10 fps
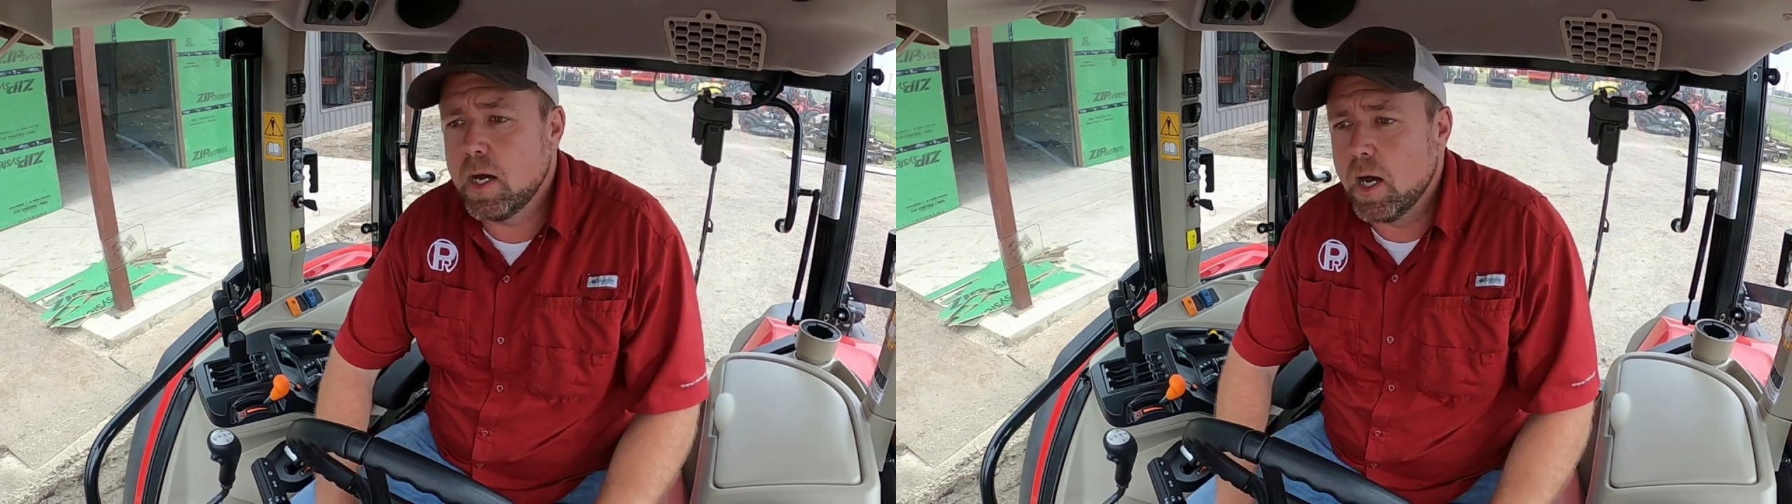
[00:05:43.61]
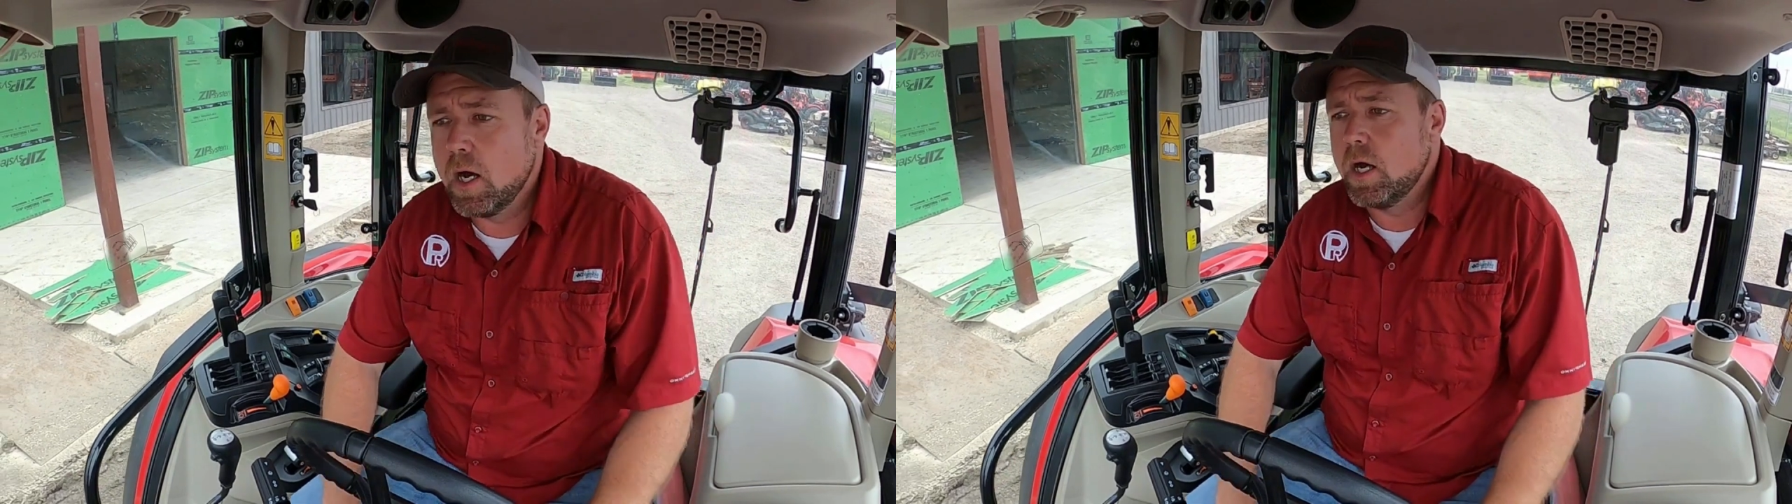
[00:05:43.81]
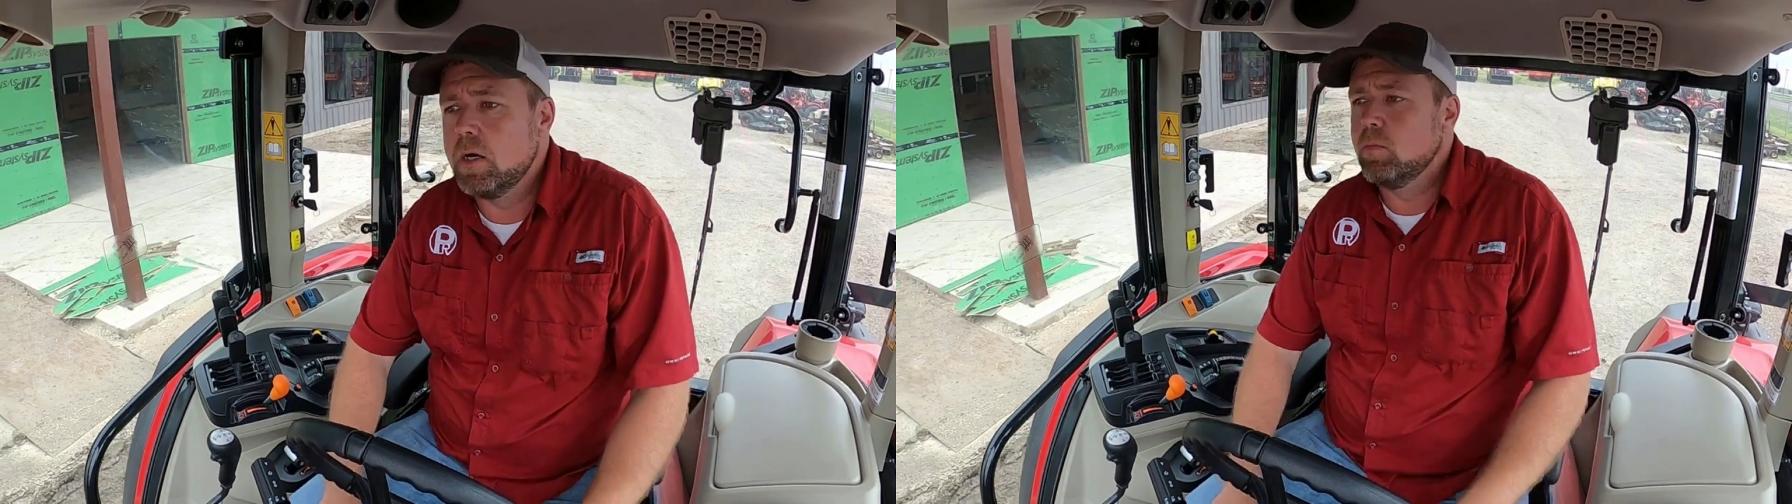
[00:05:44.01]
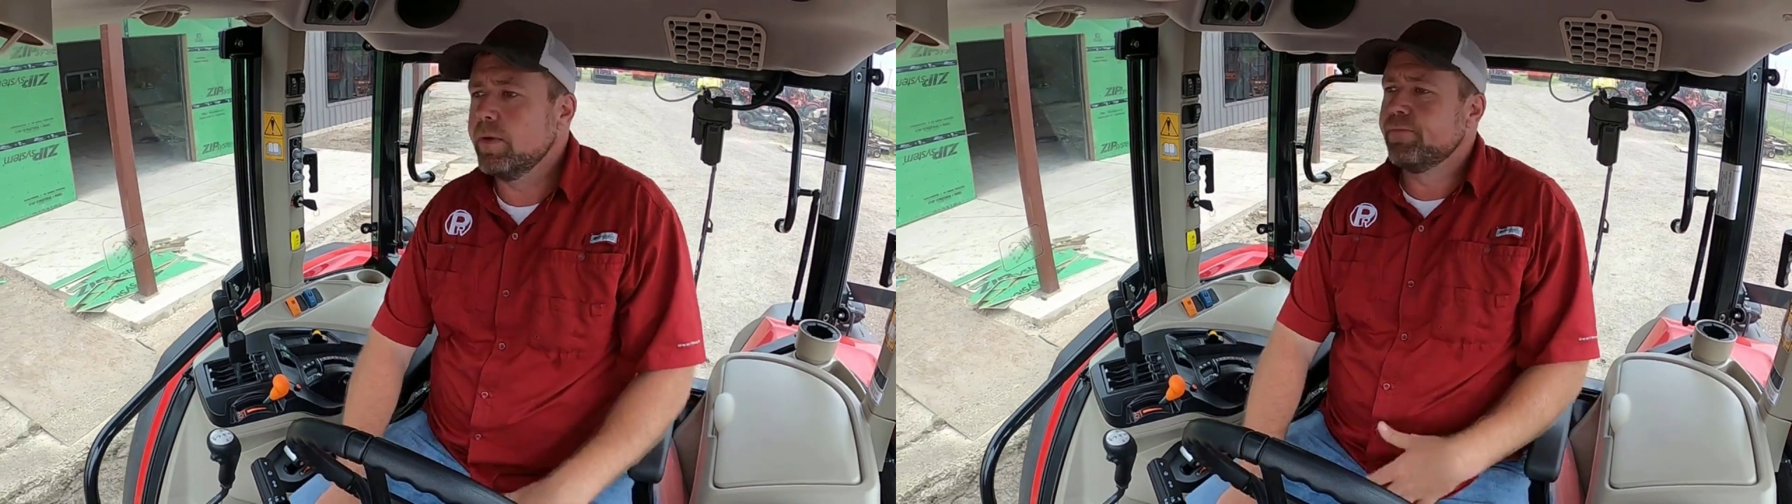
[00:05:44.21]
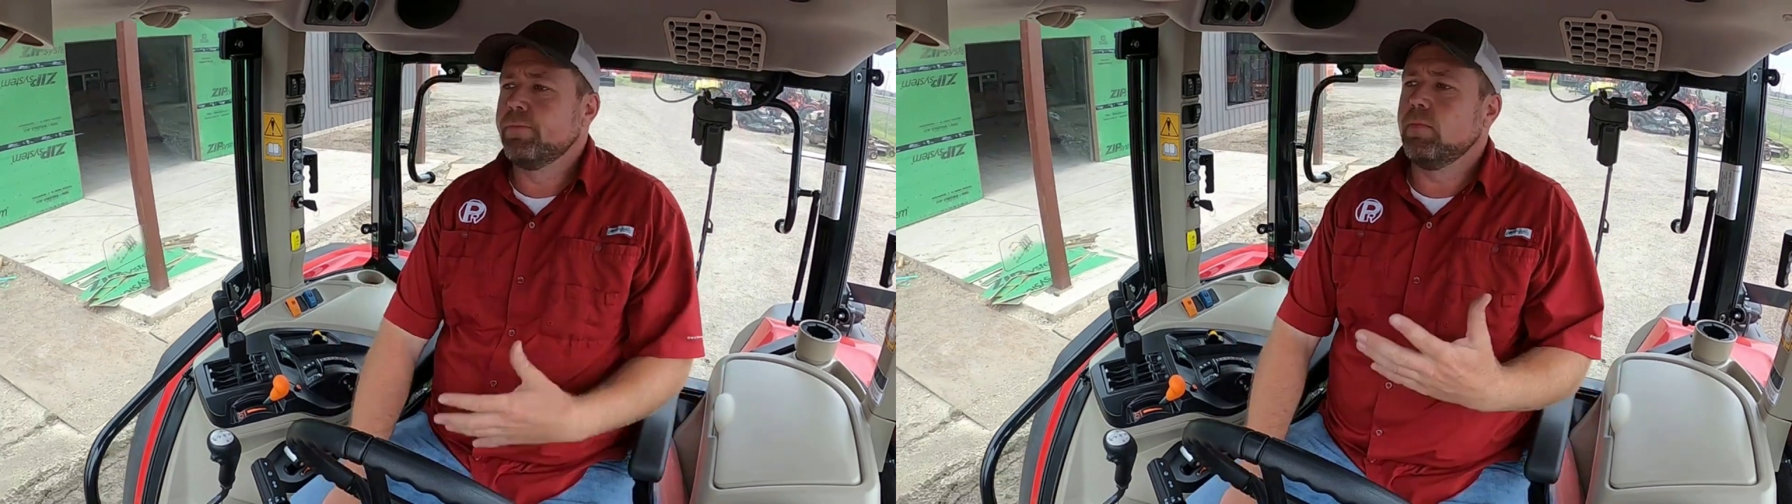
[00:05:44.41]

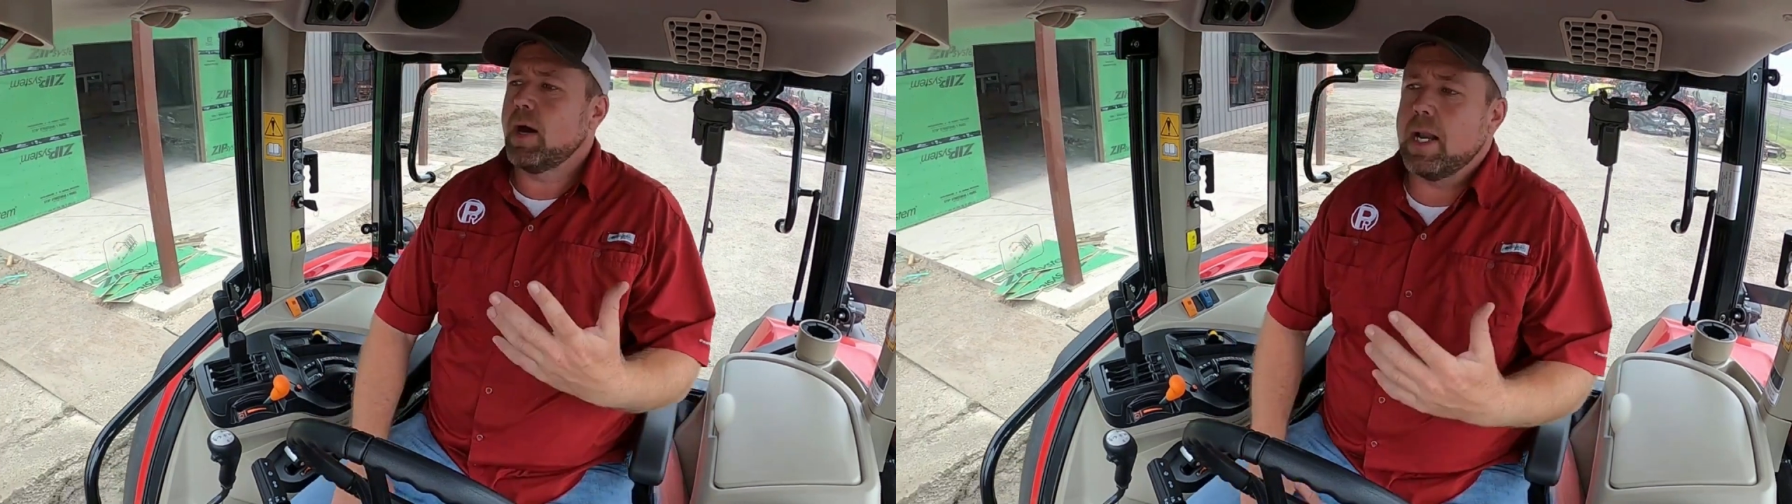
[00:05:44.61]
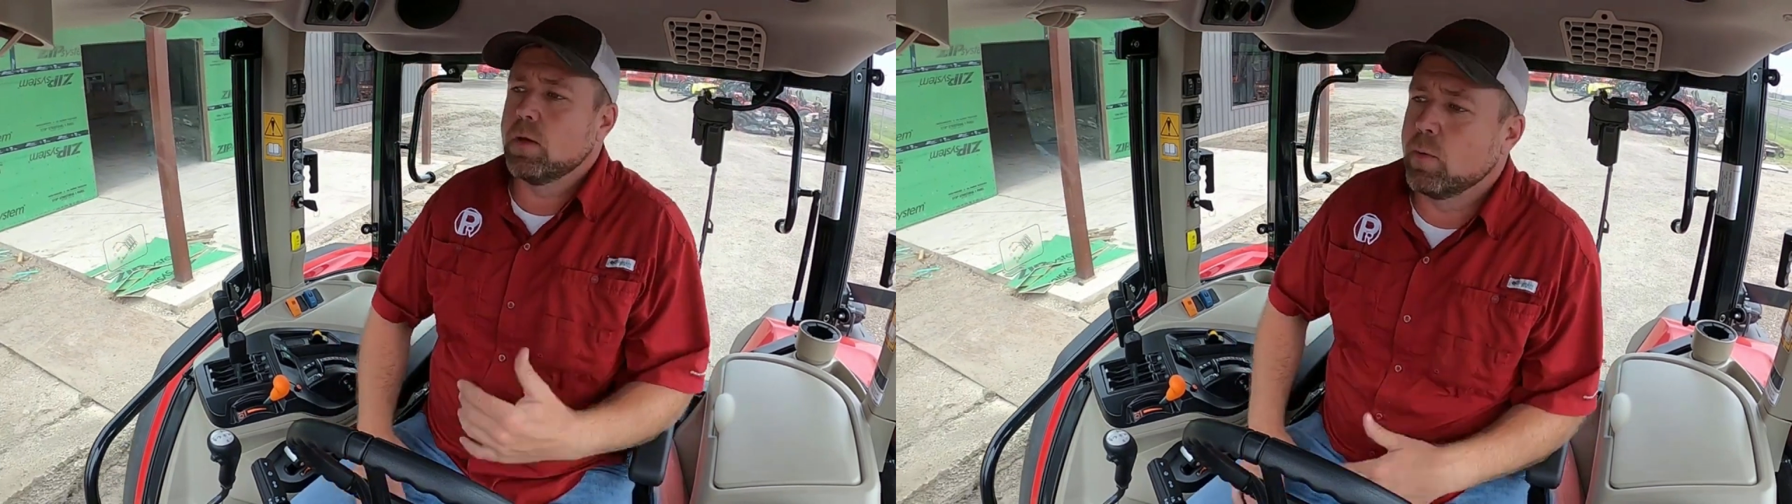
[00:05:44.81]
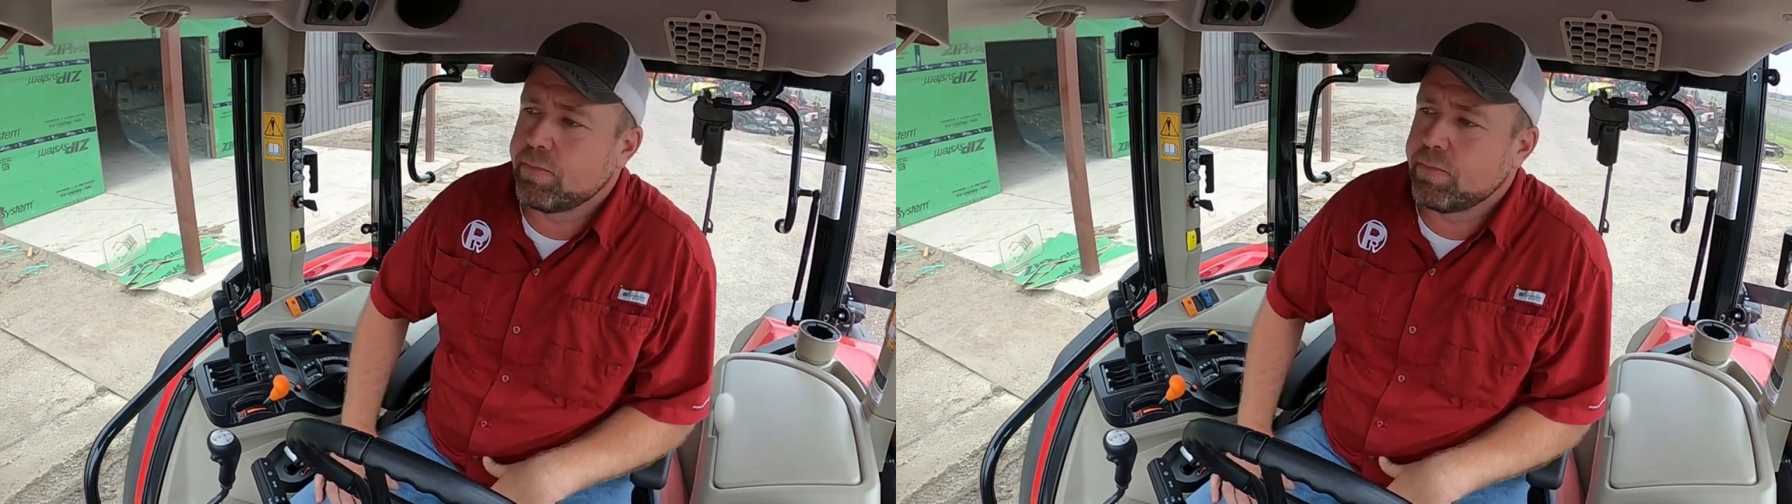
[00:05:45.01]
I don't know,